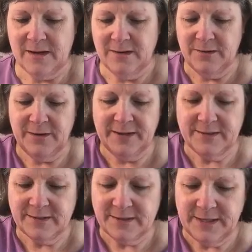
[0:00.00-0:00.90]
don't know. I
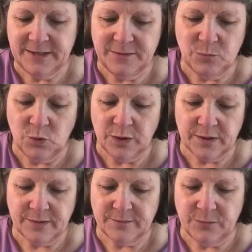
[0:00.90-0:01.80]
needed
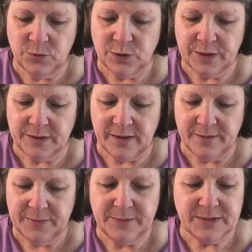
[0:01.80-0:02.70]
more
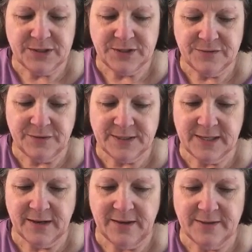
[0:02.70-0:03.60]
images,
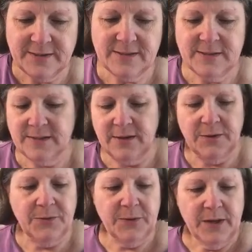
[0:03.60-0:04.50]
fussy cuts.
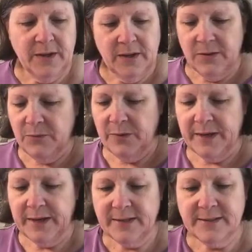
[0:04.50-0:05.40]
So
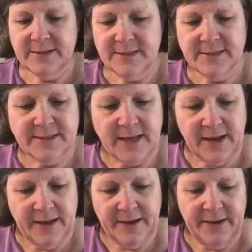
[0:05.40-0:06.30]
we got to
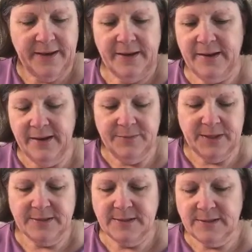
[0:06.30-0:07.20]
decide,
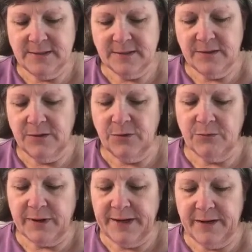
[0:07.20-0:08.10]
because this is going to go
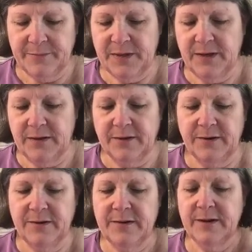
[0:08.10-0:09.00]
right up
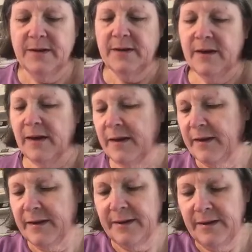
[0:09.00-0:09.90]
here
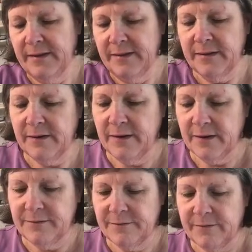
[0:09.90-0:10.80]
on the
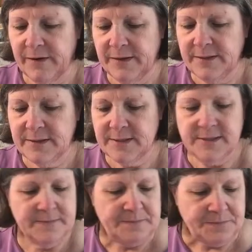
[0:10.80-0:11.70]
card
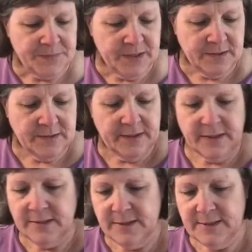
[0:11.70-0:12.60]
front. So I
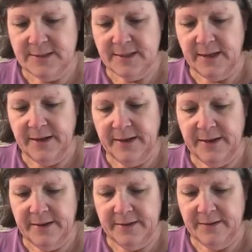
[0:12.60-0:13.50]
got to
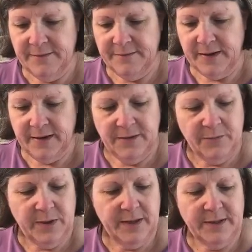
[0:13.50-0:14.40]
decide if I
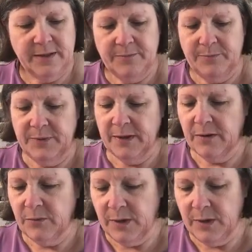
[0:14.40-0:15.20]
want a bigger